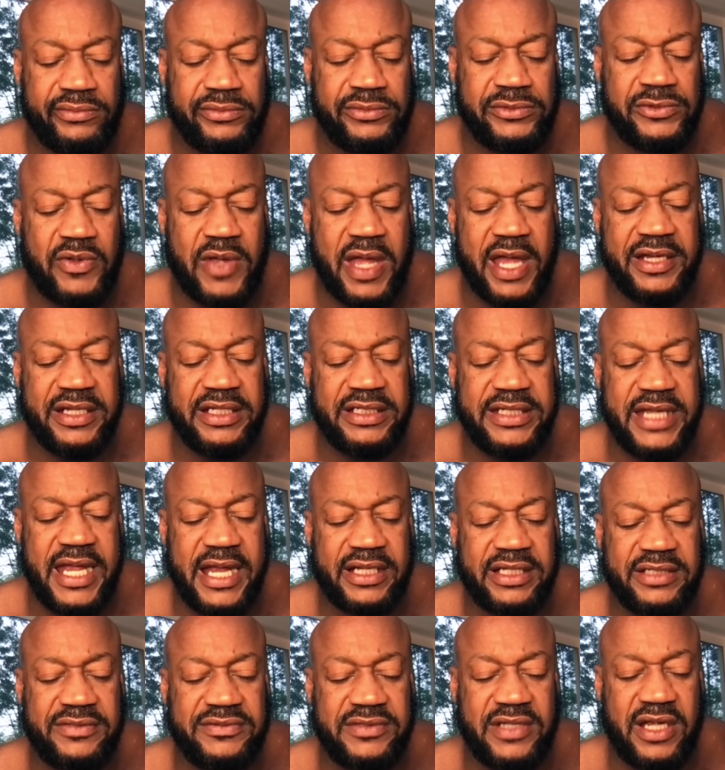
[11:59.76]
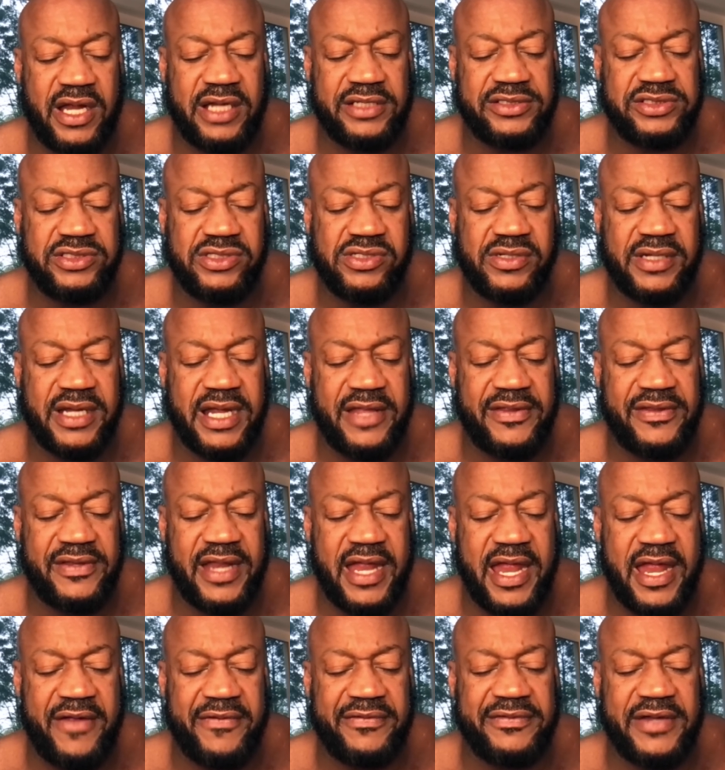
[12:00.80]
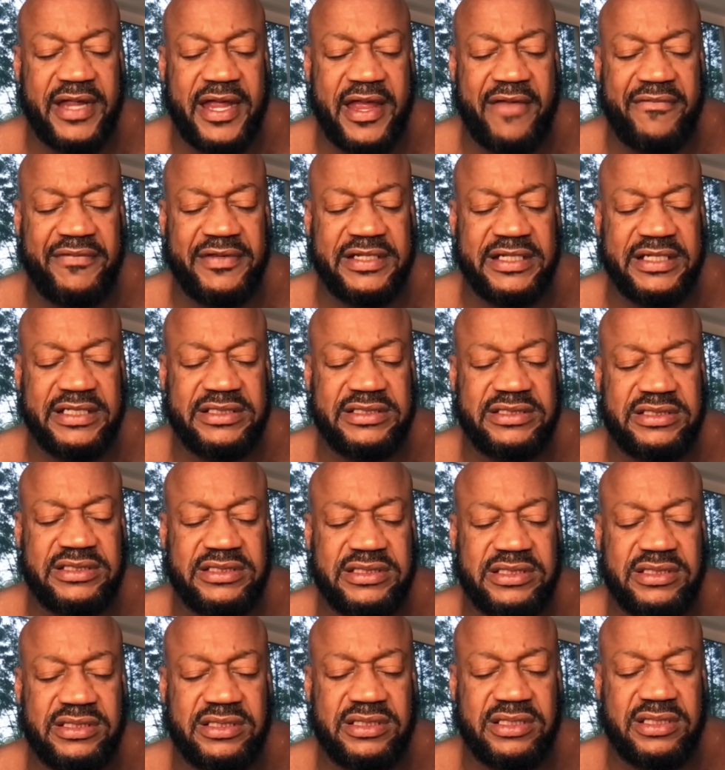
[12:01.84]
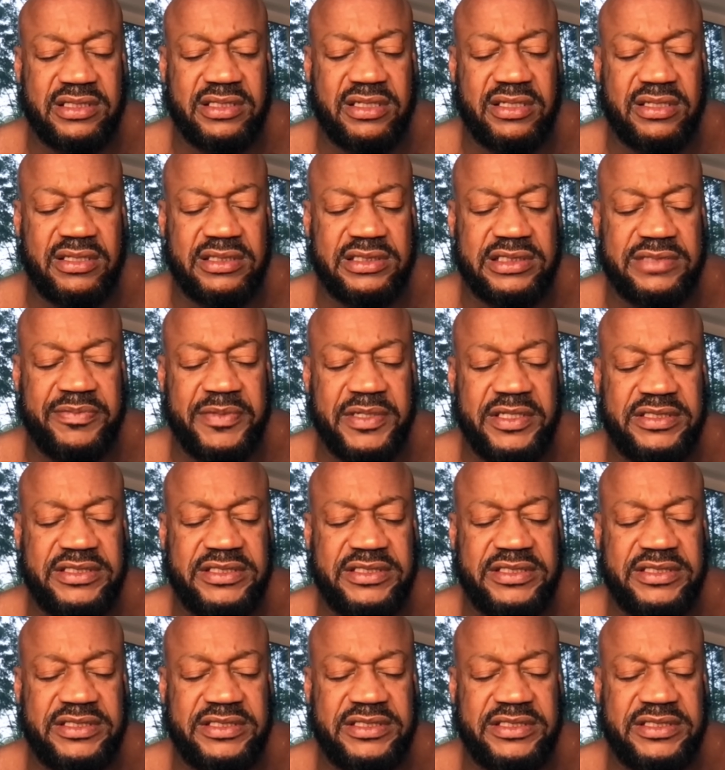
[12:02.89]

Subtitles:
Though our detectives are still gathering evidence, Smith